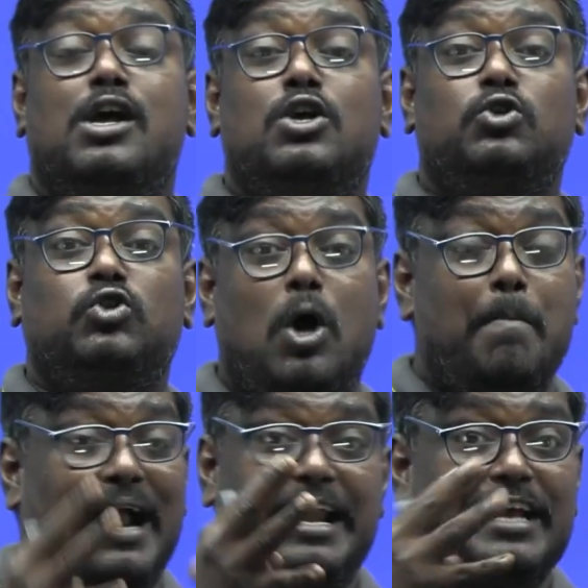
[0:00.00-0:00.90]
So,
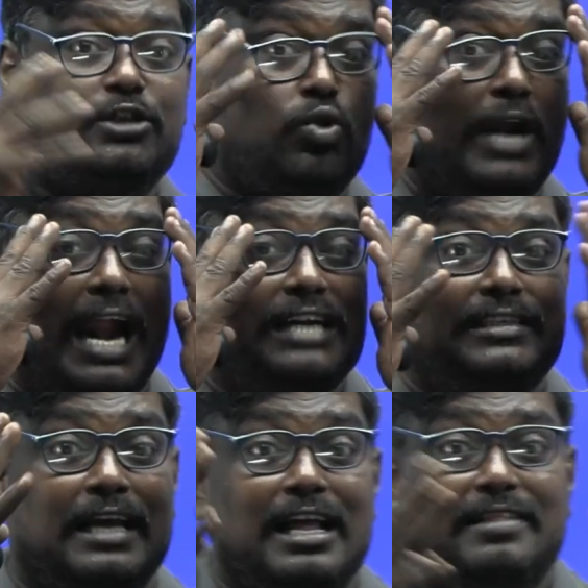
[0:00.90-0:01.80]
my dear students,
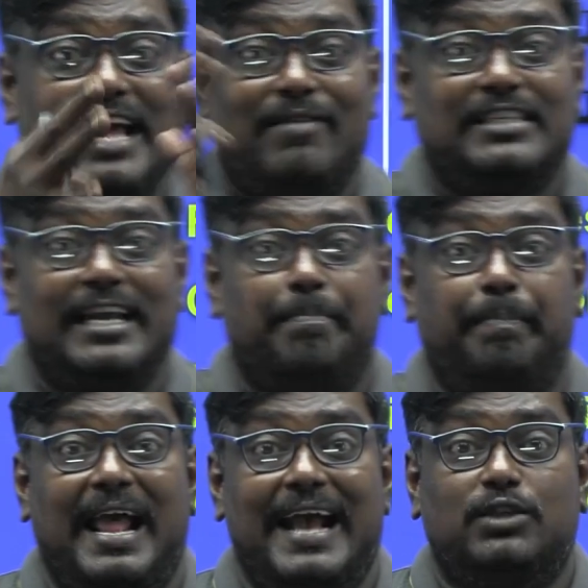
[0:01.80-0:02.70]
there was a
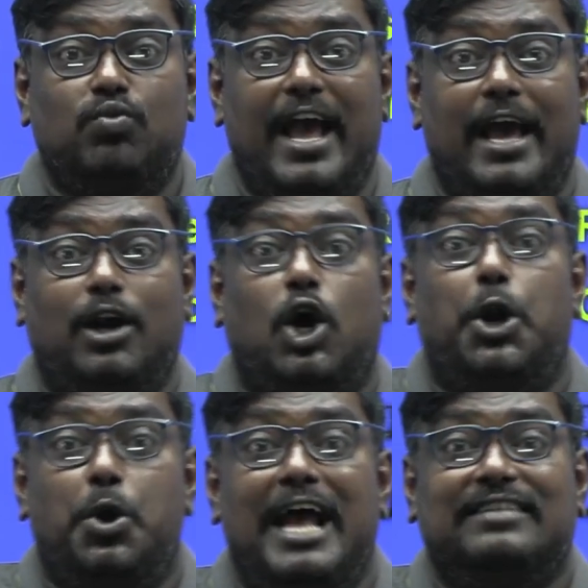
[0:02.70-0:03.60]
place where
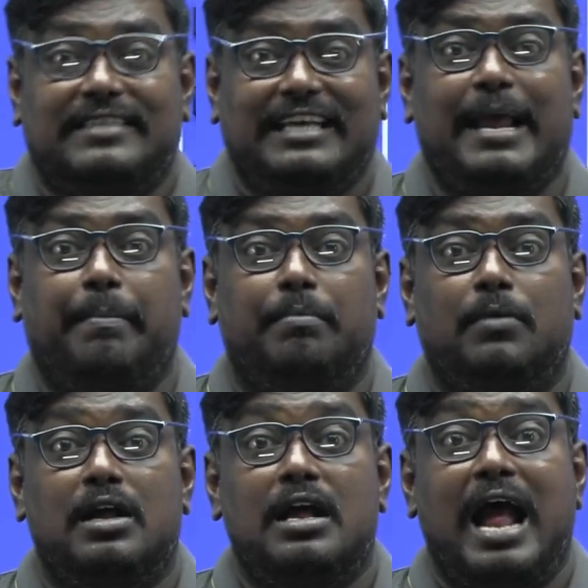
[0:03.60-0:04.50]
Corona has came
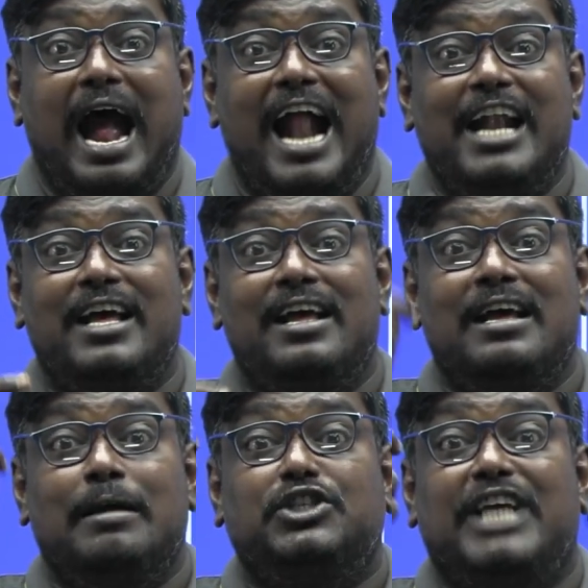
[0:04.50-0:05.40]
and
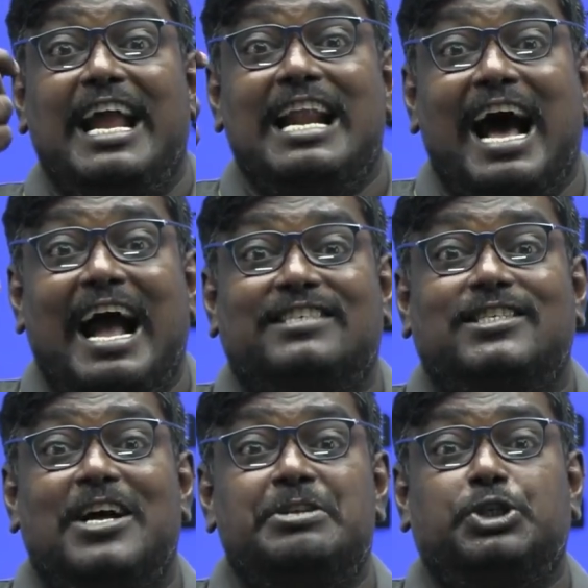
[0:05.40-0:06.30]
China has
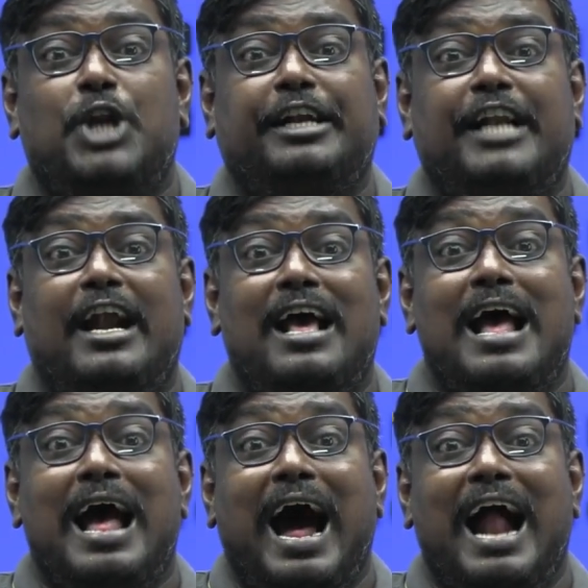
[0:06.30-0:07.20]
constructed
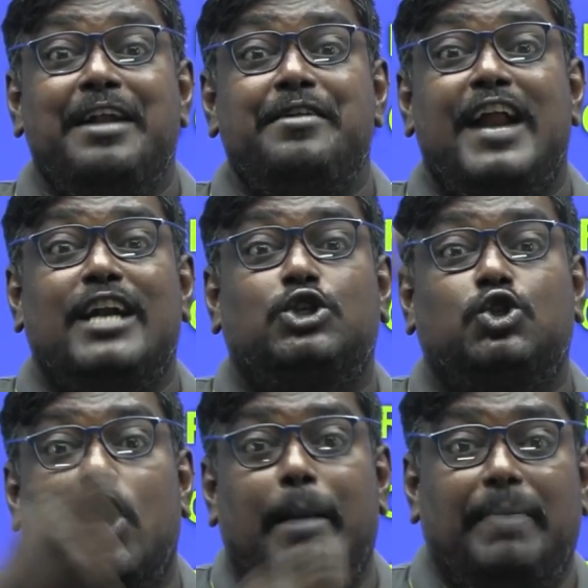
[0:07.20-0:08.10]

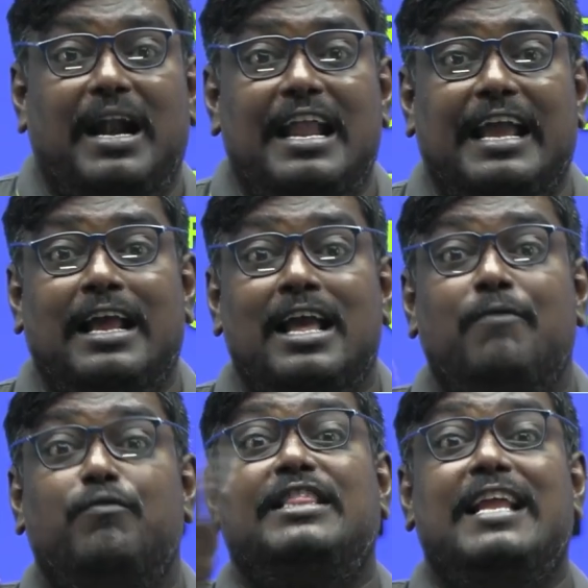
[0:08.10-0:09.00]
100-story building
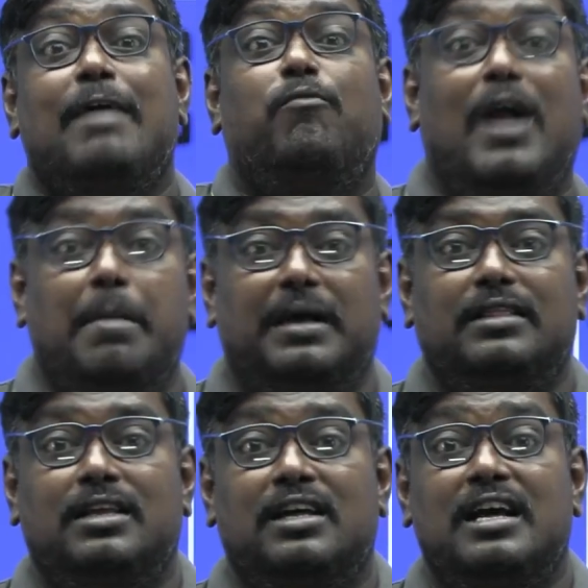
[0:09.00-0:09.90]
within a 1 month.
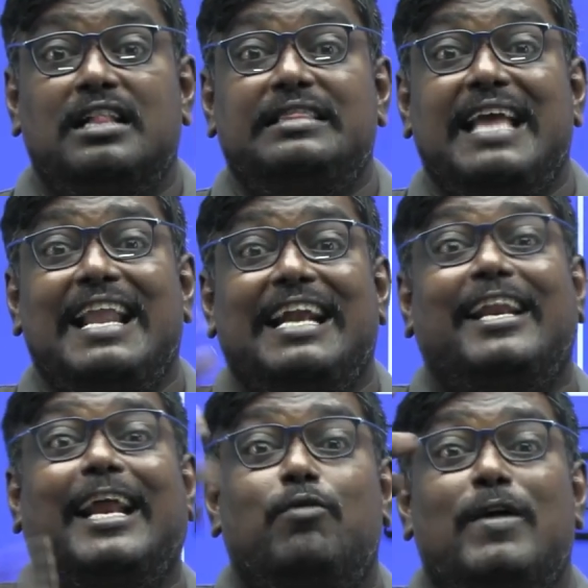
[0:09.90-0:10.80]
There it
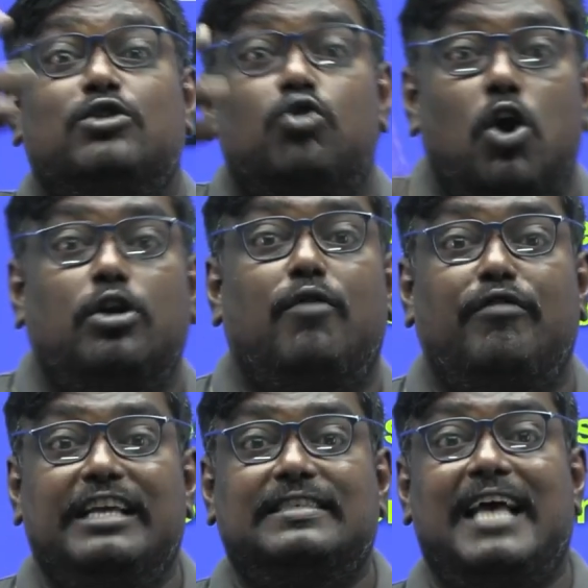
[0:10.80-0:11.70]
requires a lot of
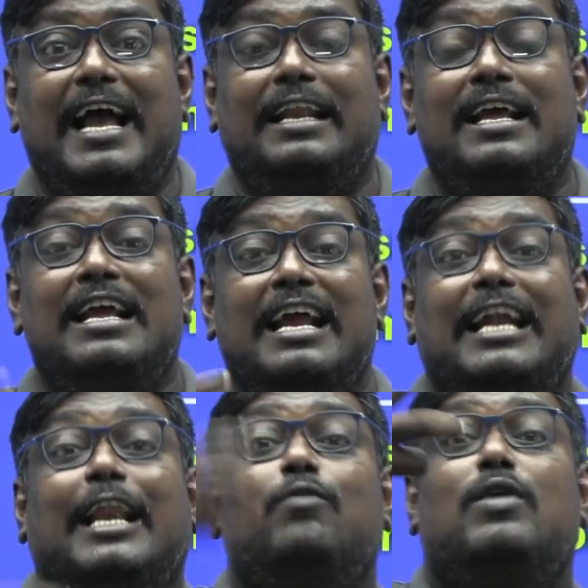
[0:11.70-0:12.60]
design. It
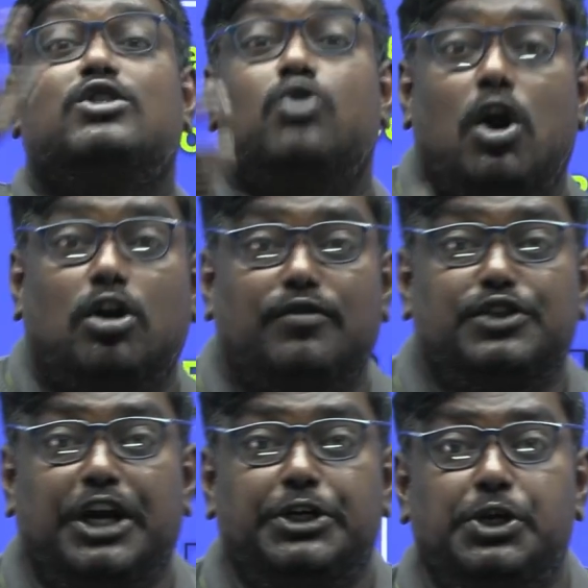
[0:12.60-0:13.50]
requires a lot of
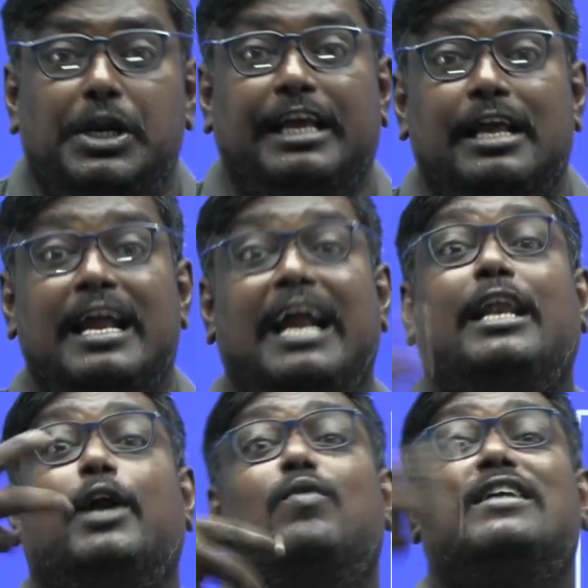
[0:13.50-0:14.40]
scheduling. It
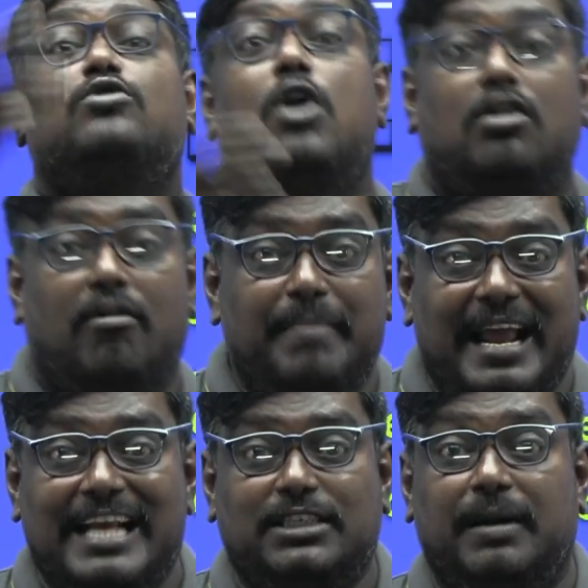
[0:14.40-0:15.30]
requires a lot of
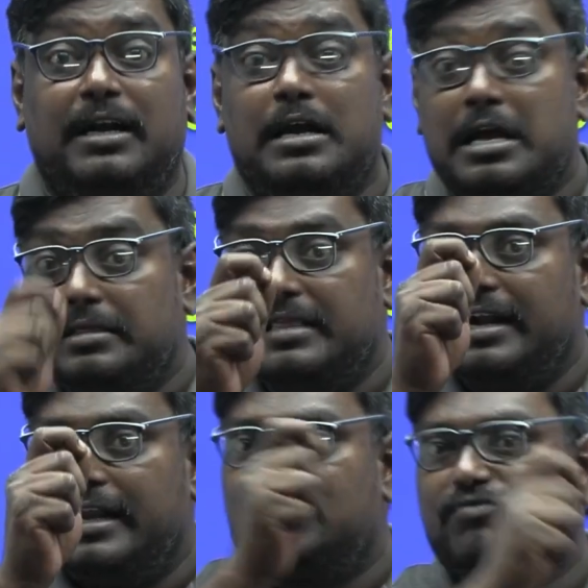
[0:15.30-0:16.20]
management. Then
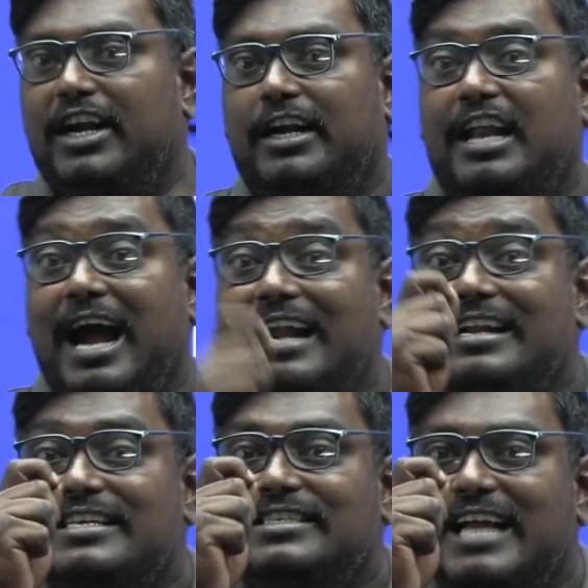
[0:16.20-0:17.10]
definitely
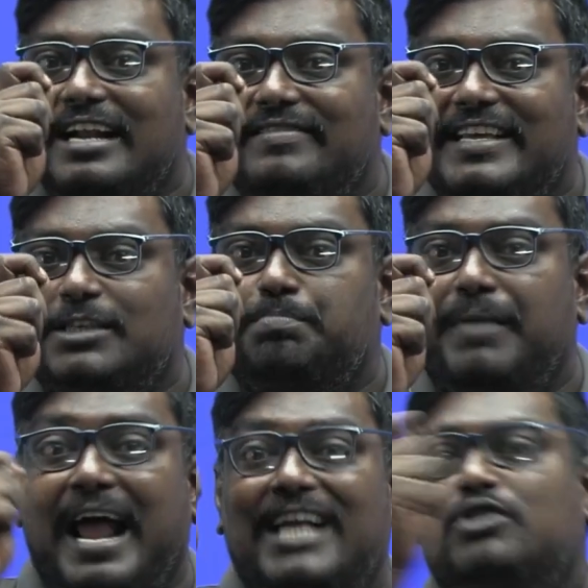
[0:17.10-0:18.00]
understand this
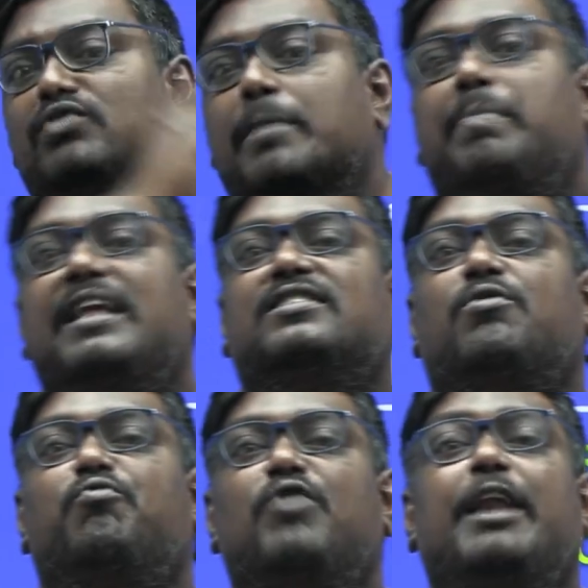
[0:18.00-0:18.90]
branch will play a
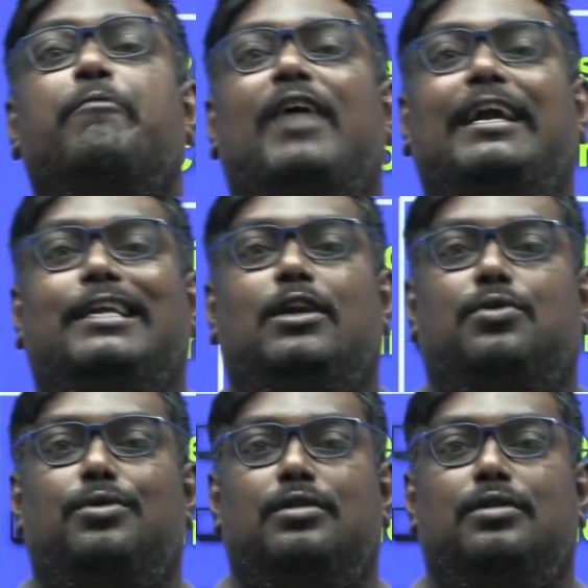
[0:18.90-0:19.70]
very vital role.